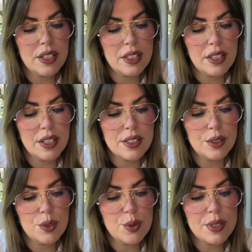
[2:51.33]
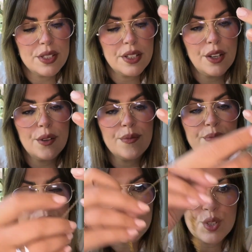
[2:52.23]
see, I think it's a little twisted
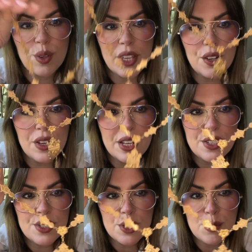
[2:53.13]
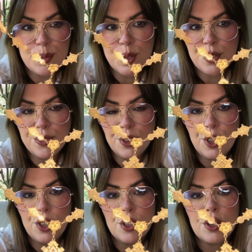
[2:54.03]
here. So here is this
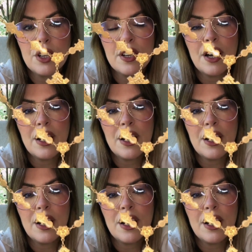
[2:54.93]
beautiful